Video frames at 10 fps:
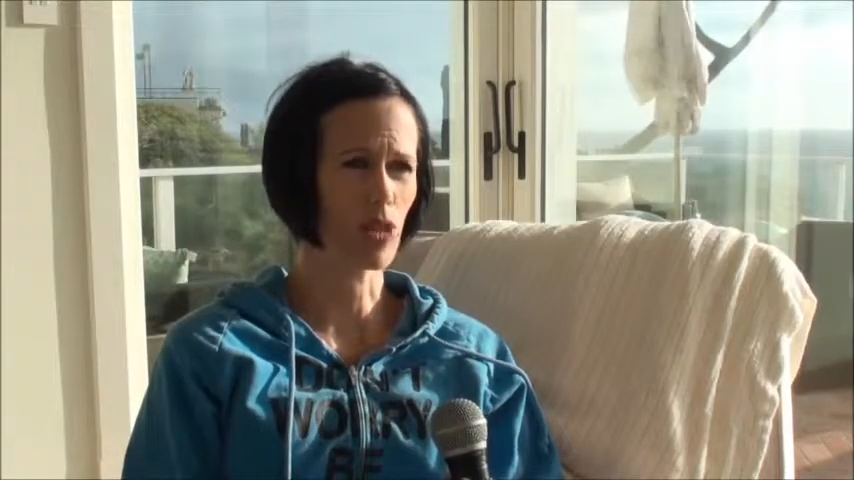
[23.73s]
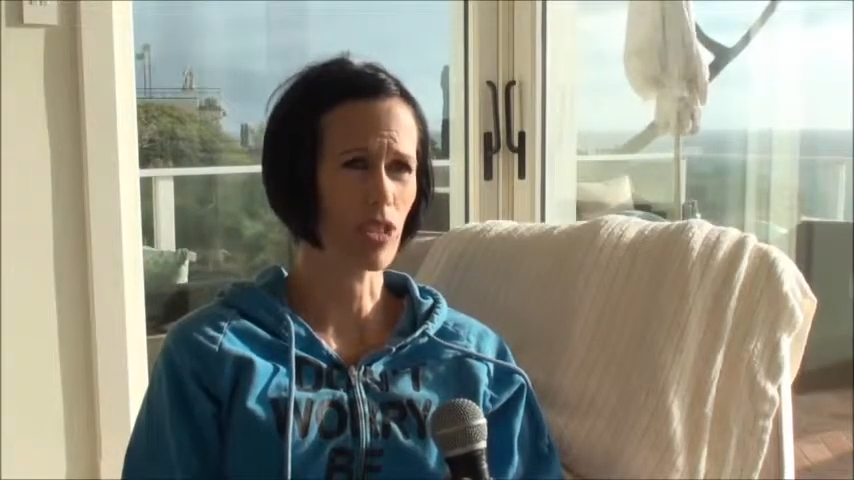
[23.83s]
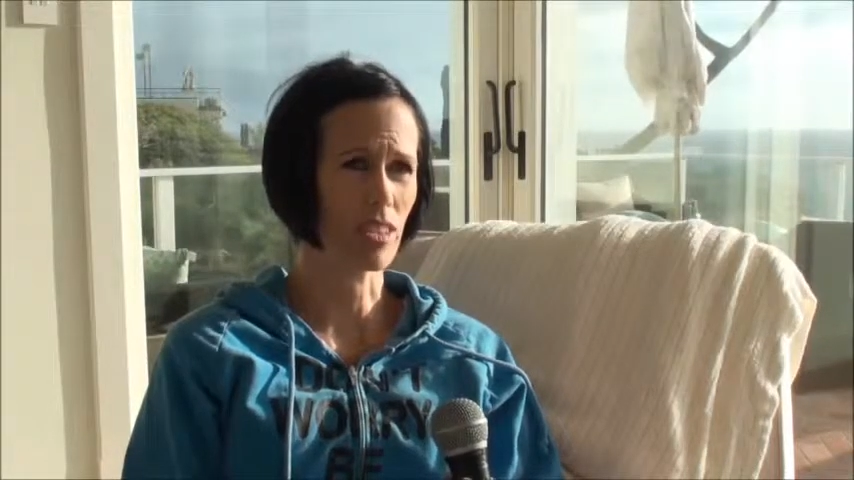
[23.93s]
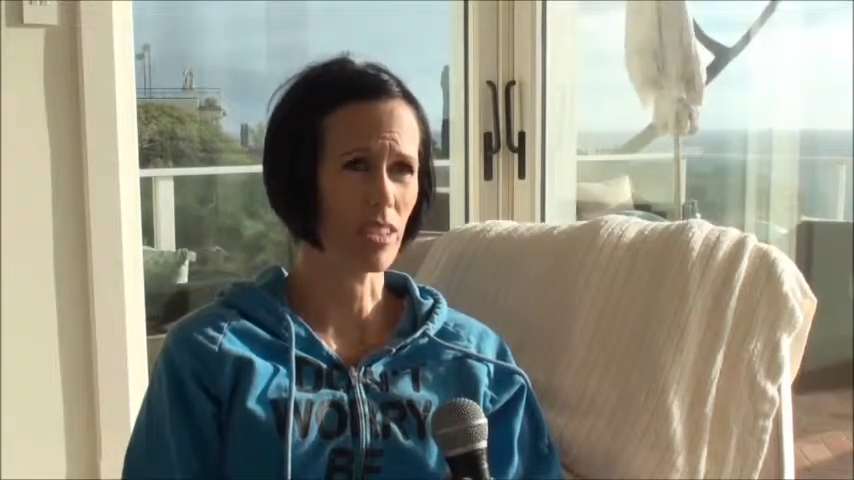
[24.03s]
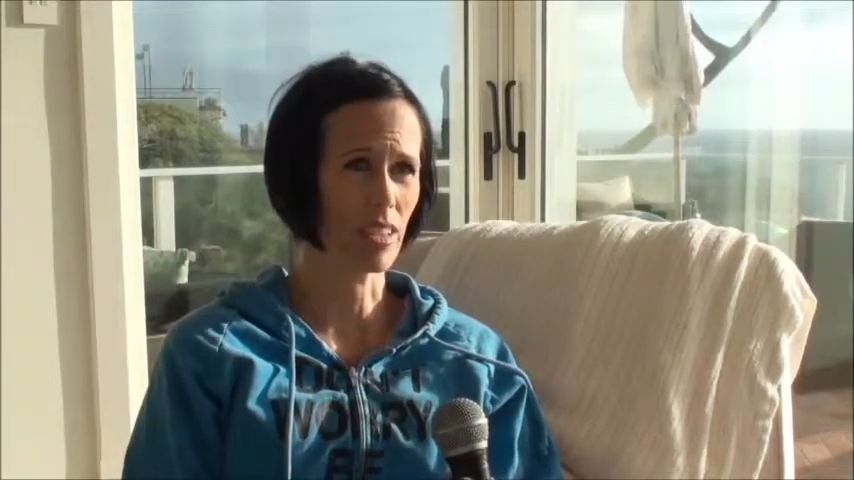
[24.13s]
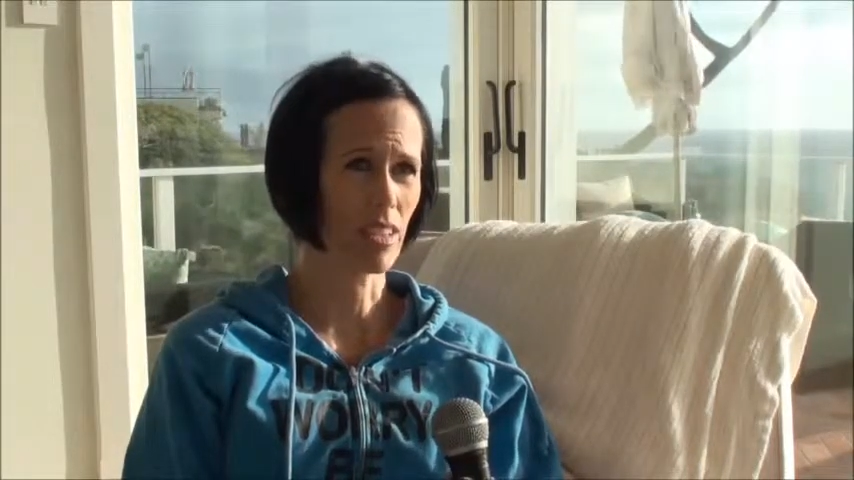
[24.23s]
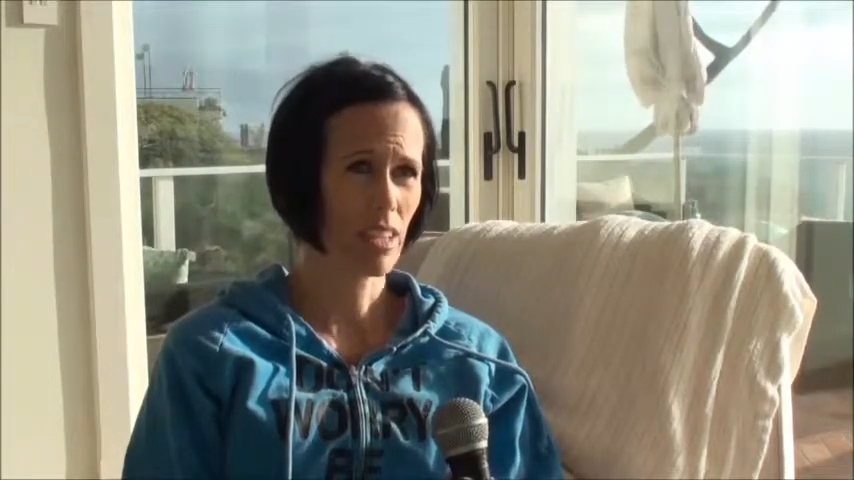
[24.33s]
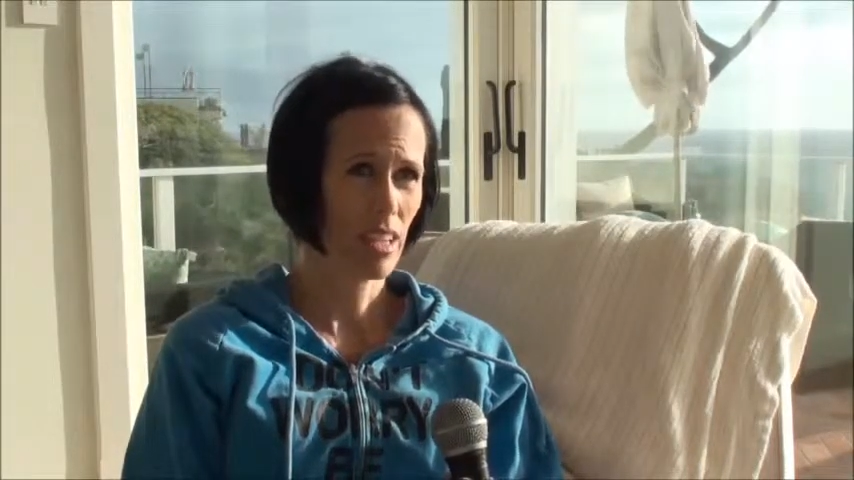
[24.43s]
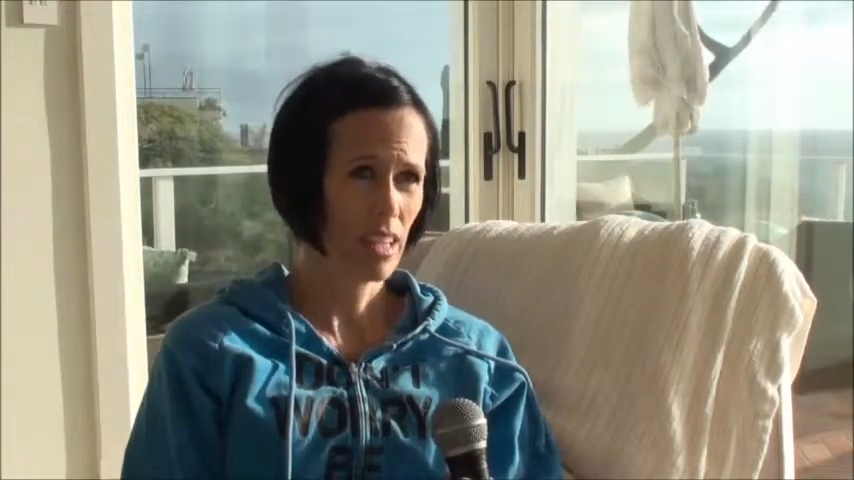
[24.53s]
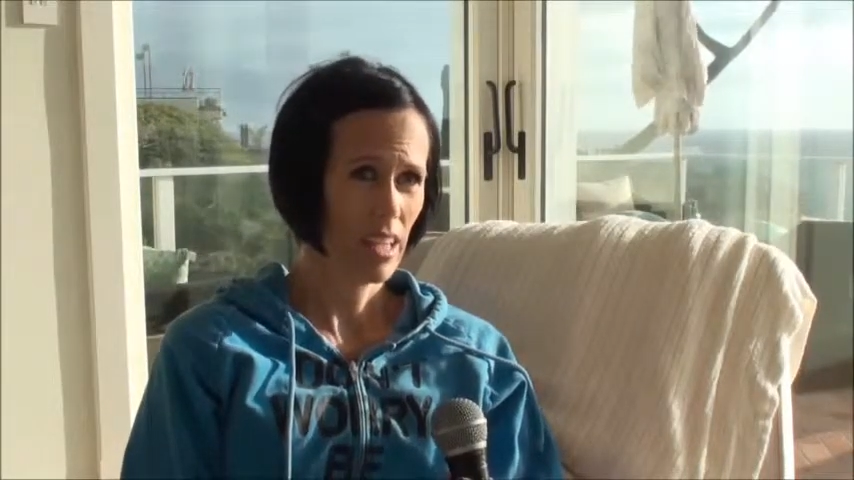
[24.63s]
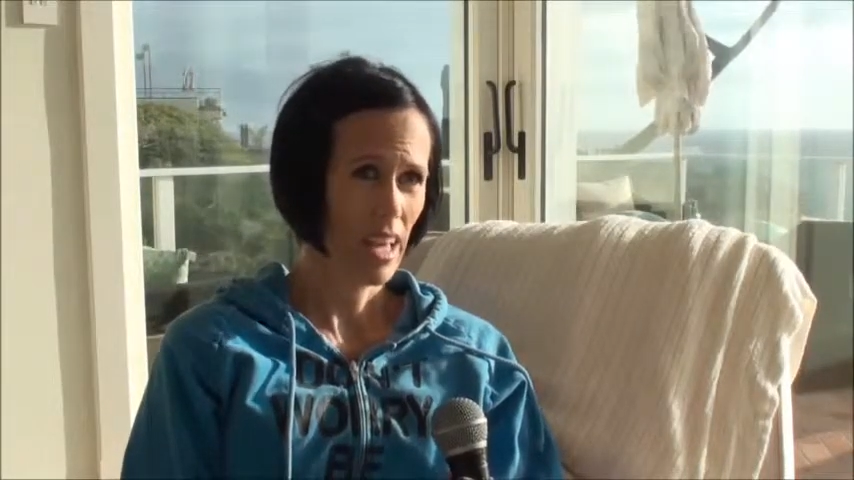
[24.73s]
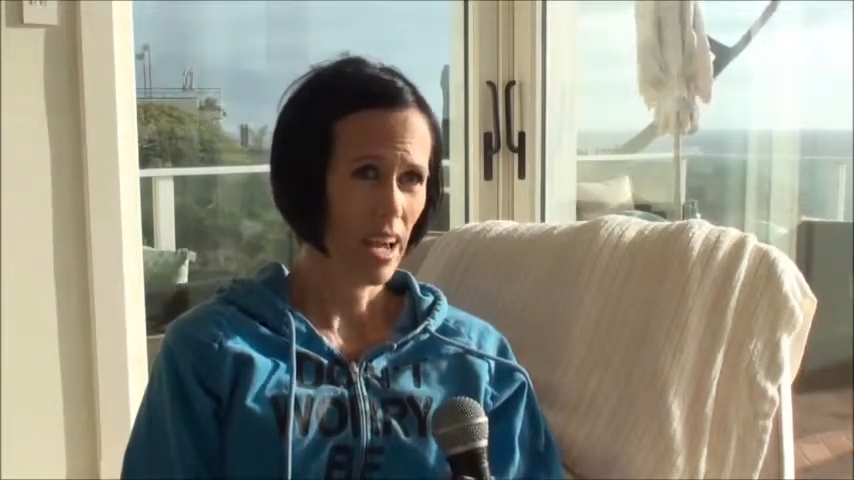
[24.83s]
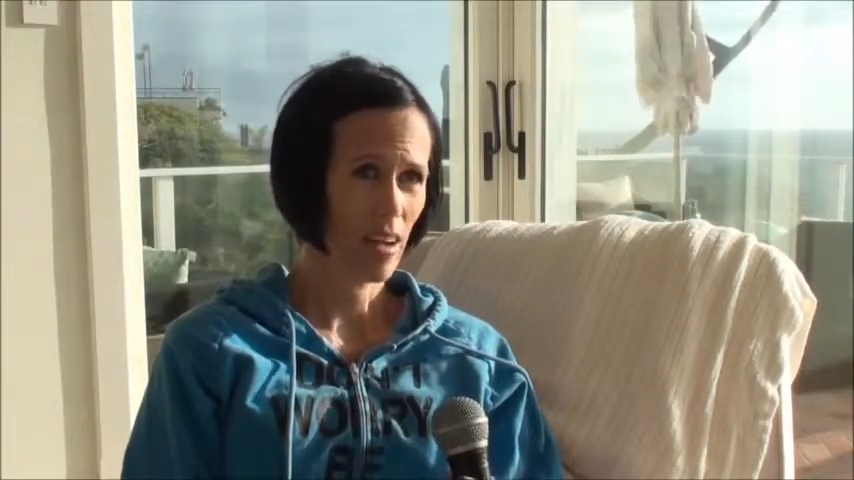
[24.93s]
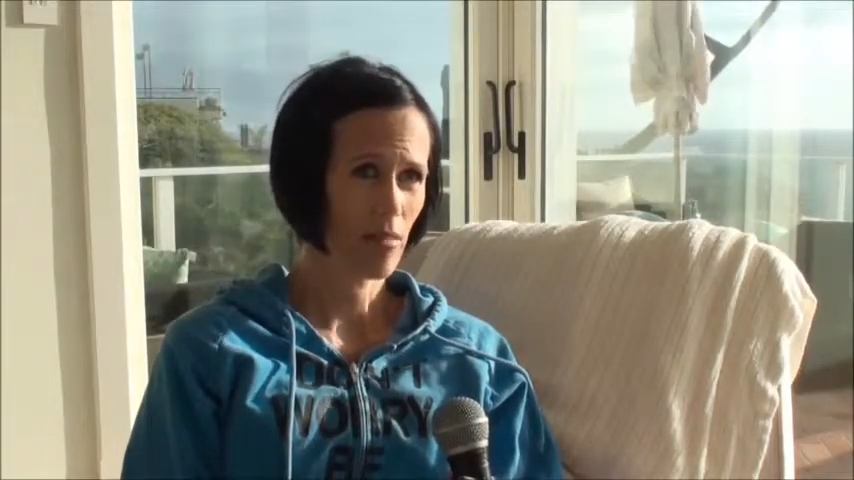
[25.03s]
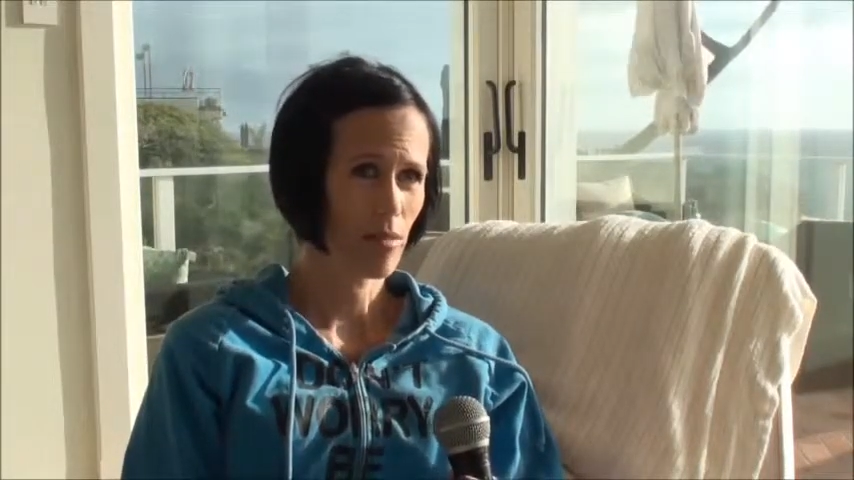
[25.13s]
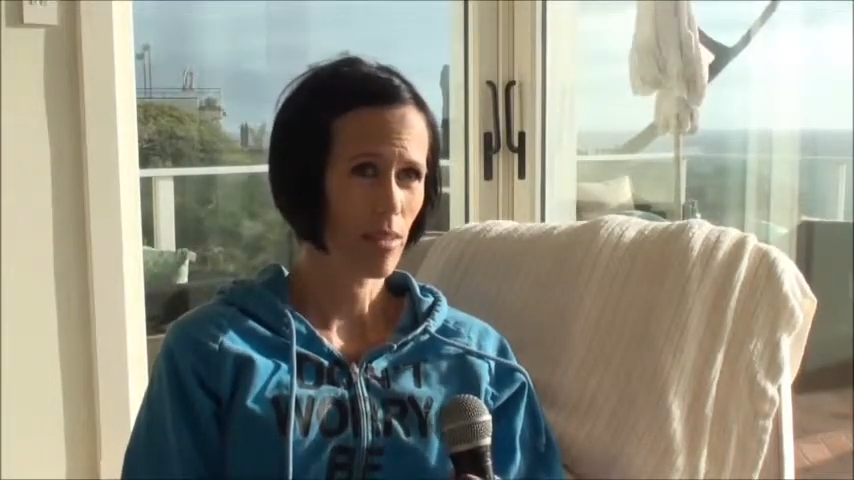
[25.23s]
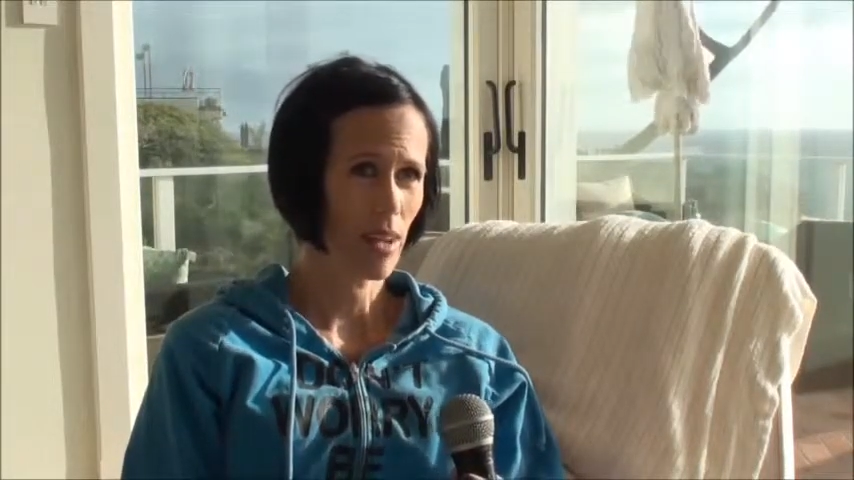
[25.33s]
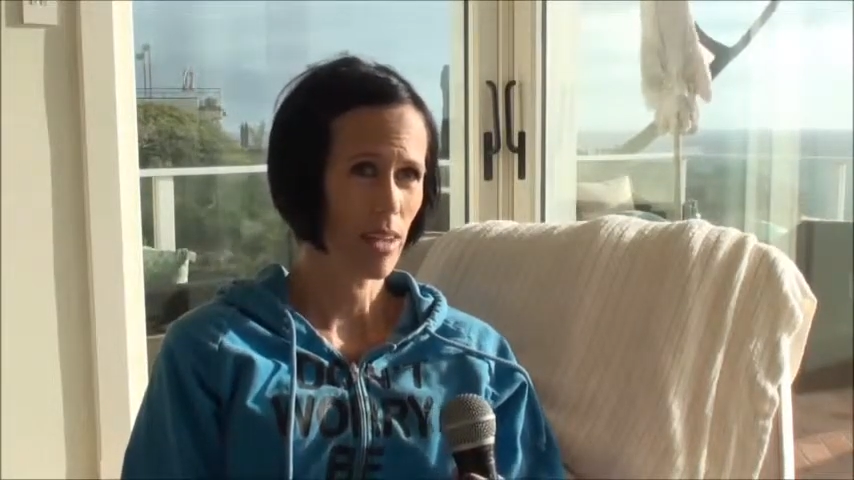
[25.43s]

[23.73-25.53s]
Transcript: just to have,